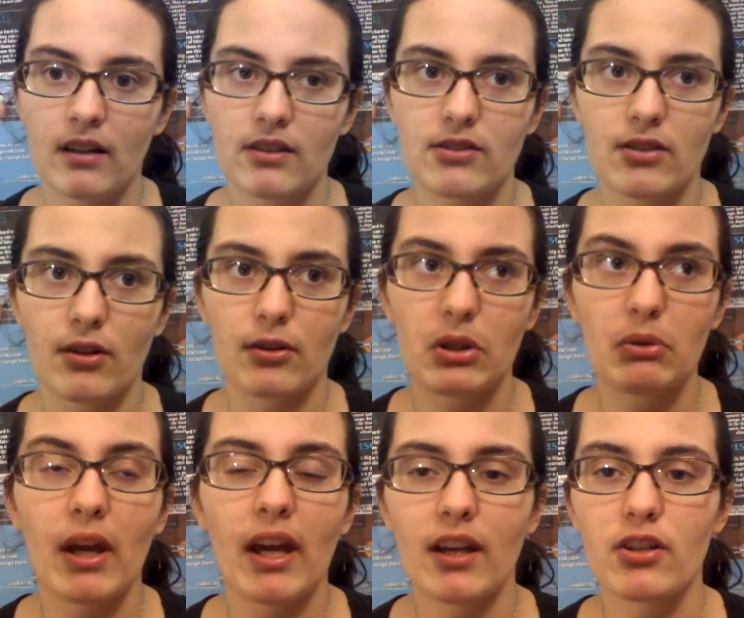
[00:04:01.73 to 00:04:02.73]
So you
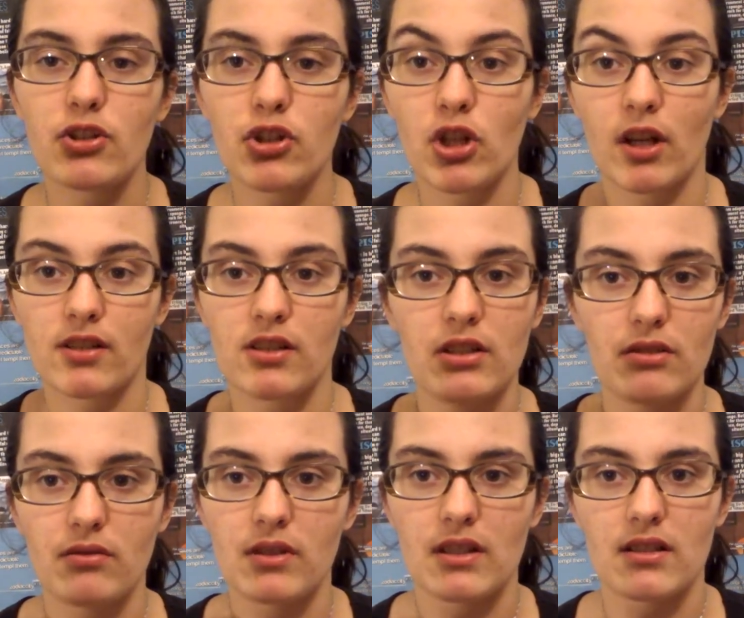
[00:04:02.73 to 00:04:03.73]
can't just use
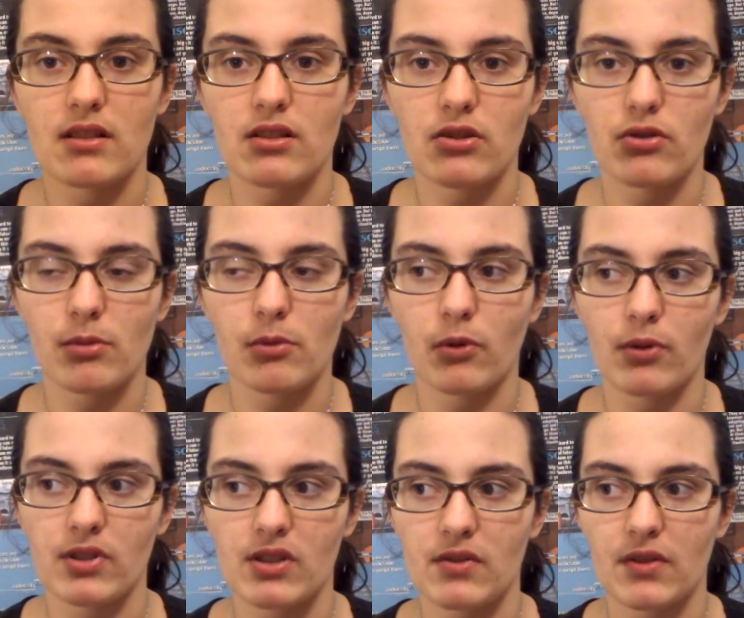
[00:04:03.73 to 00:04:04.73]
this to trim your
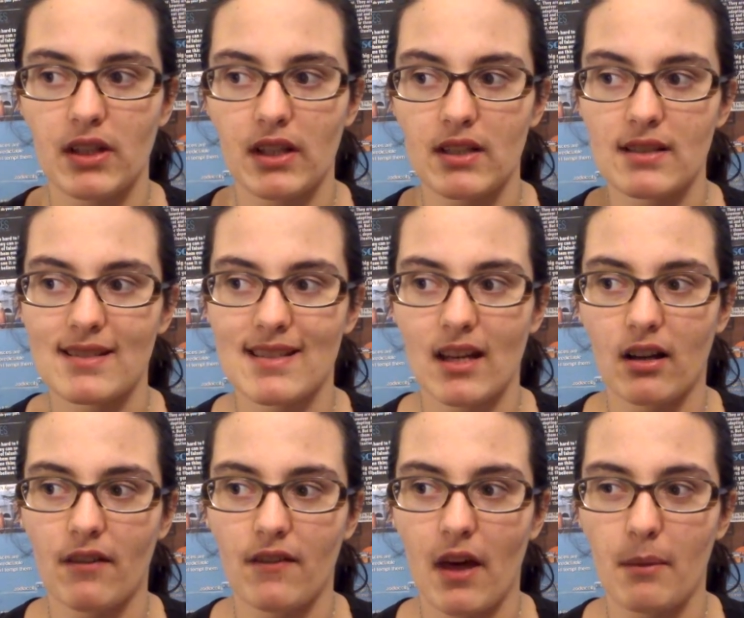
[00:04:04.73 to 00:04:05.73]
horse's feet. It doesn't take
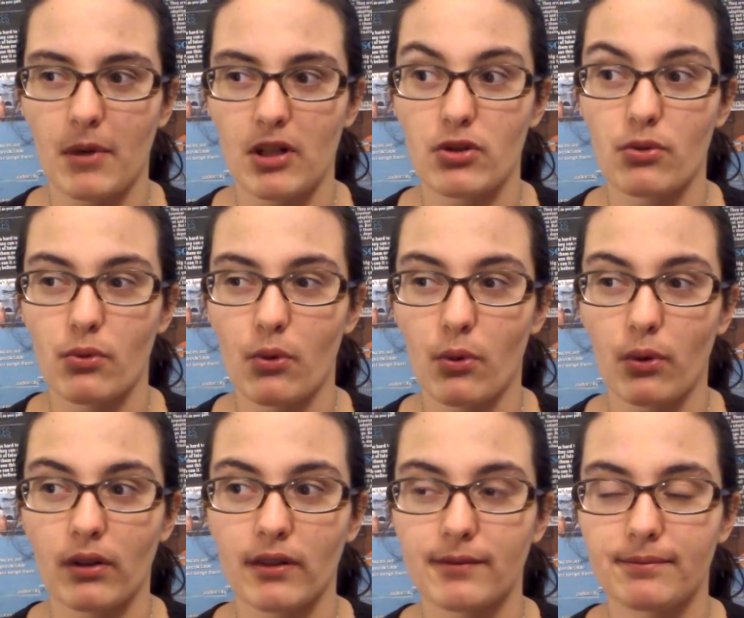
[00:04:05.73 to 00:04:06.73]
off that much.
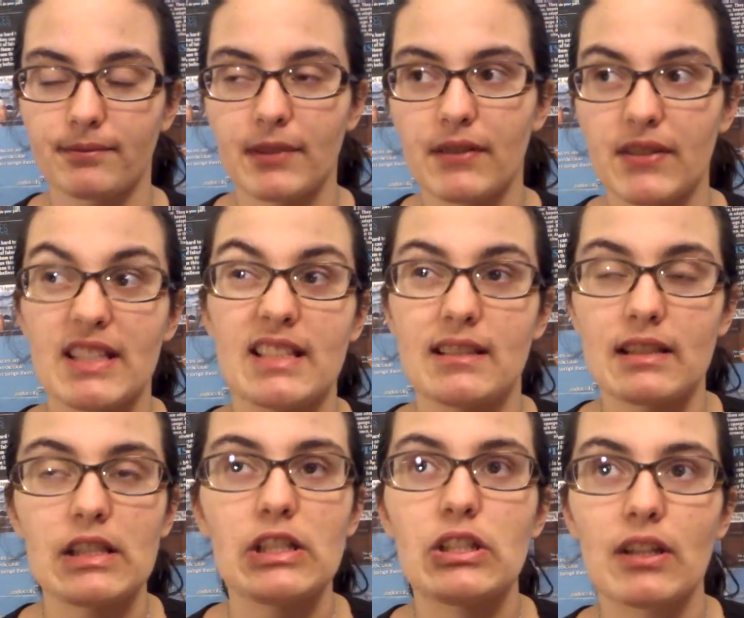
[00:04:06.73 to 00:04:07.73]
Or if it,
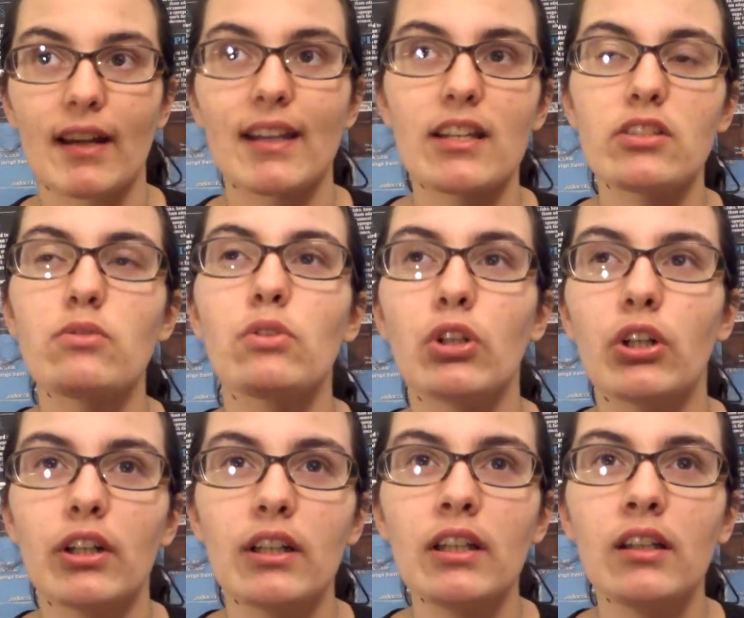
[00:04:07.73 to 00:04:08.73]
I guess you
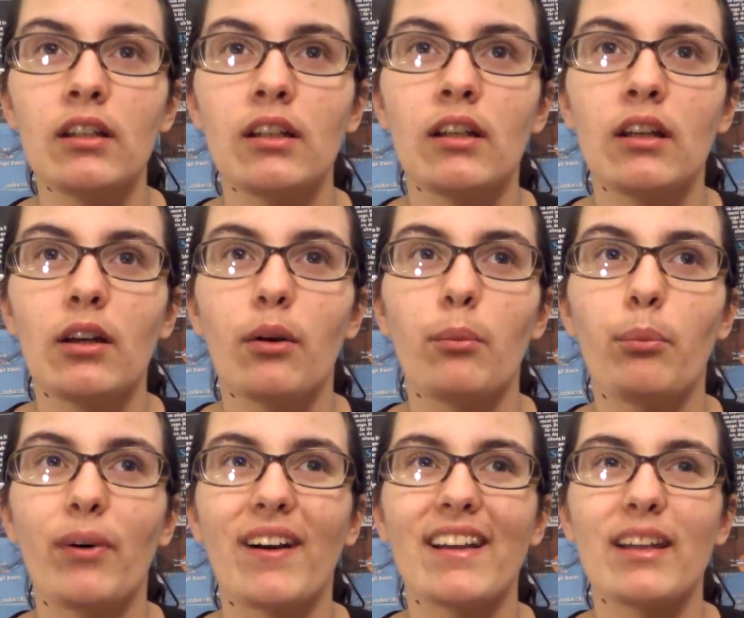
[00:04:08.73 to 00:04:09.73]
could,
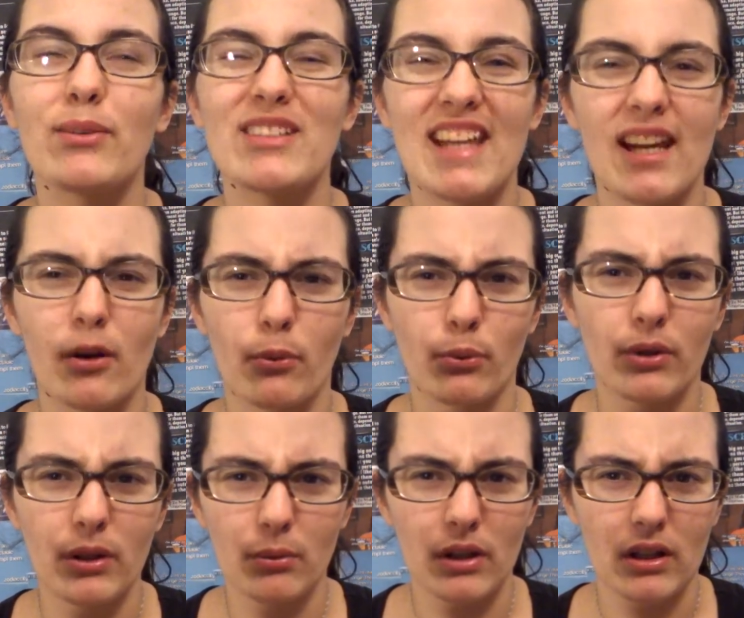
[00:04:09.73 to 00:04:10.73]
but it would take a really,
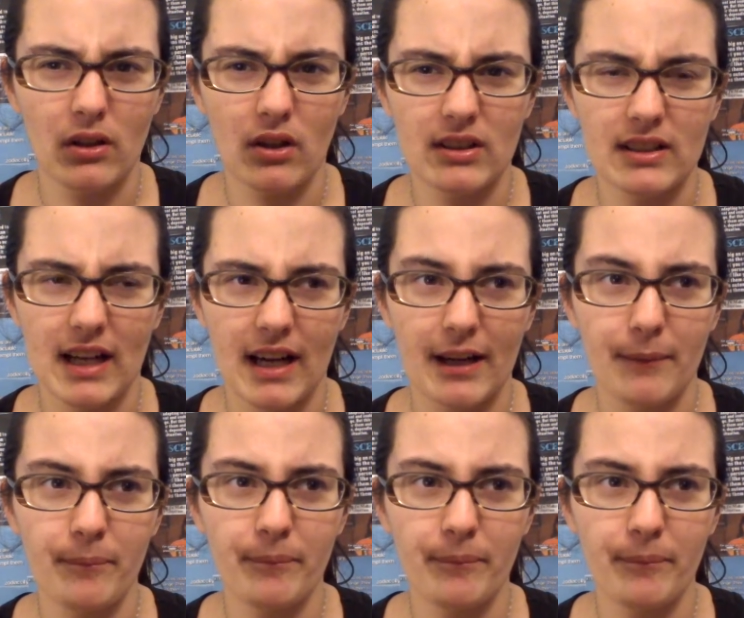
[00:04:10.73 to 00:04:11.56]
really long time.